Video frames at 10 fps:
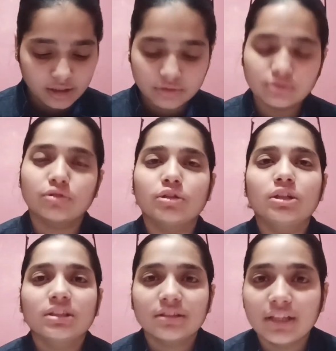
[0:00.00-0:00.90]
so
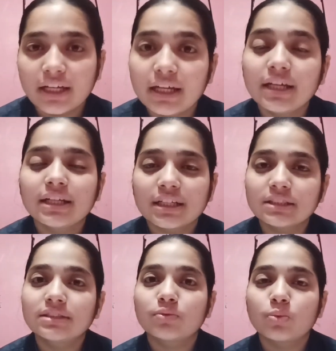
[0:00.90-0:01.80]
there
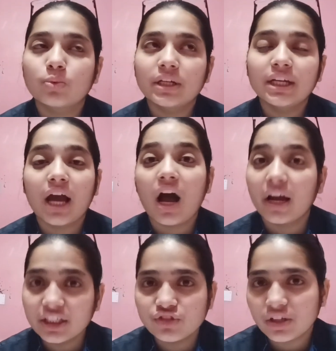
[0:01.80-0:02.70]
is very
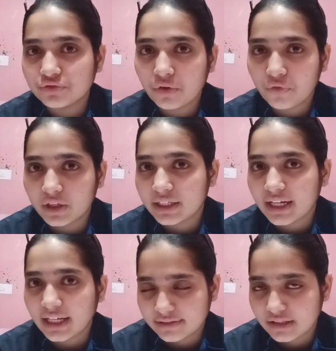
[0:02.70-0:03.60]
high chance of
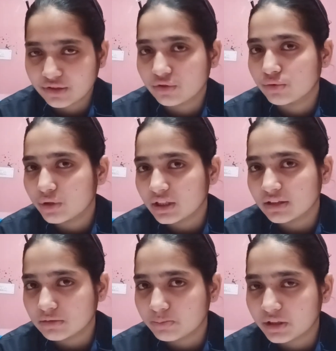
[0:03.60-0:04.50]
fertilization during
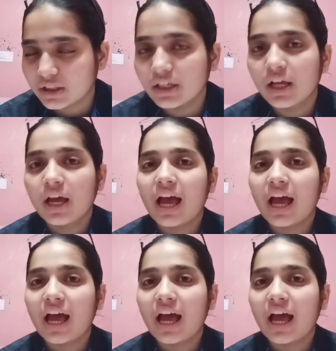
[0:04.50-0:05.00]
this period,